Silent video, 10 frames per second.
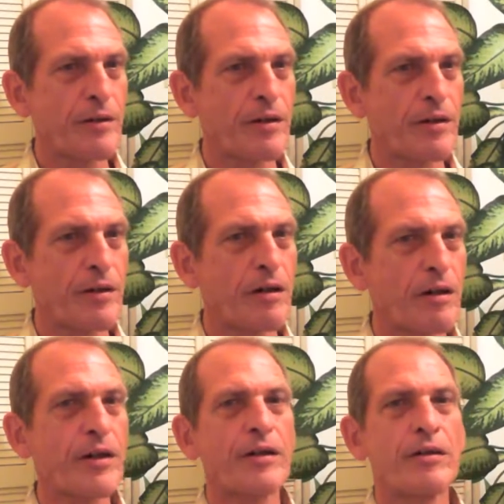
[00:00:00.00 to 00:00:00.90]

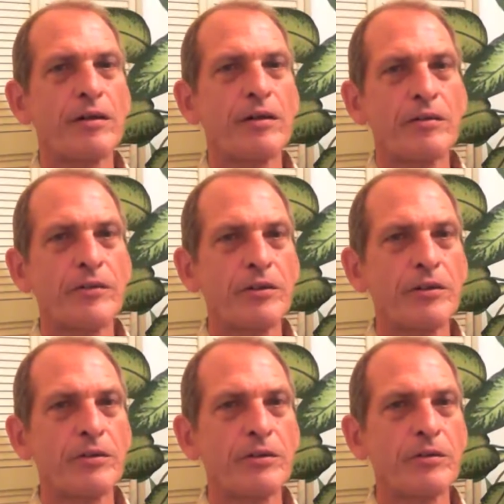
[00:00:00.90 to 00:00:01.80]
Okay,
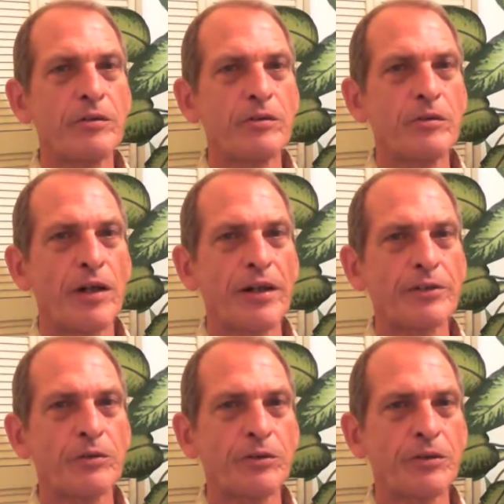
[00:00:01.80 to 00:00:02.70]
view, I guess
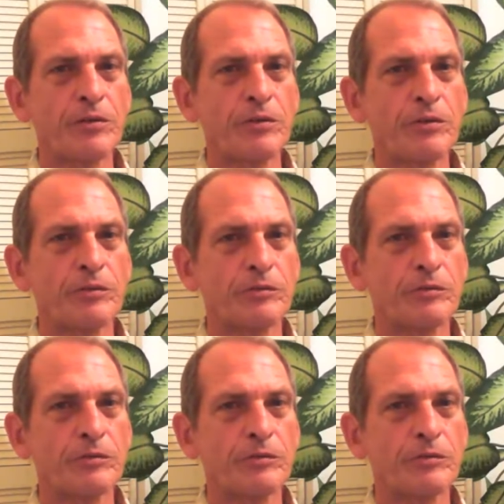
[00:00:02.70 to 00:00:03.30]
we'll do